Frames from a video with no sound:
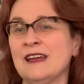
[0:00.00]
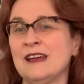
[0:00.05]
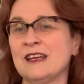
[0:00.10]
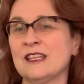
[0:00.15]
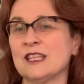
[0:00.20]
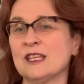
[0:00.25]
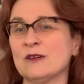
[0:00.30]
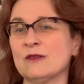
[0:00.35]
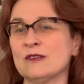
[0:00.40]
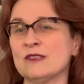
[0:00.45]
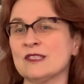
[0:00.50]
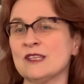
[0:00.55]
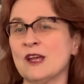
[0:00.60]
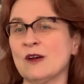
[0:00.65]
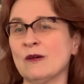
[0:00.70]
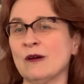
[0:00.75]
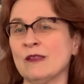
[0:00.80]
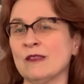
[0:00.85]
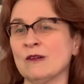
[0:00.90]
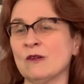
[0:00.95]
there was
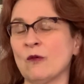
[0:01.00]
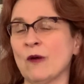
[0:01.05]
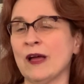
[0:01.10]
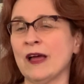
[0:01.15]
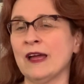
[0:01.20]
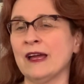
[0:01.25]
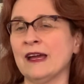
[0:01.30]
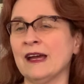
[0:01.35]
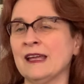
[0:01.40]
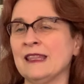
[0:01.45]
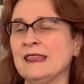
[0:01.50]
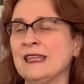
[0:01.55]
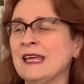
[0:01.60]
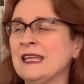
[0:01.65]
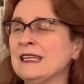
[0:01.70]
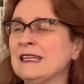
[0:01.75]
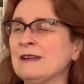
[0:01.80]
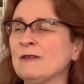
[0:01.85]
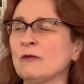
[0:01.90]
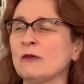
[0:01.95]
no other way and
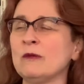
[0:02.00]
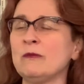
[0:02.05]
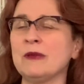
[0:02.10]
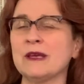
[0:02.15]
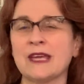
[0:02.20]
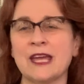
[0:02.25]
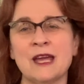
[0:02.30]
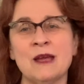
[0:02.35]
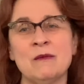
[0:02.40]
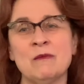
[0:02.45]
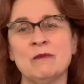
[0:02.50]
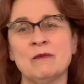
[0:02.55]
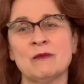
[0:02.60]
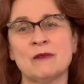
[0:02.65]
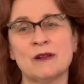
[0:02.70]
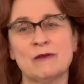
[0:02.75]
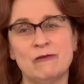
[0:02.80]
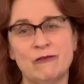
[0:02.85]
then we became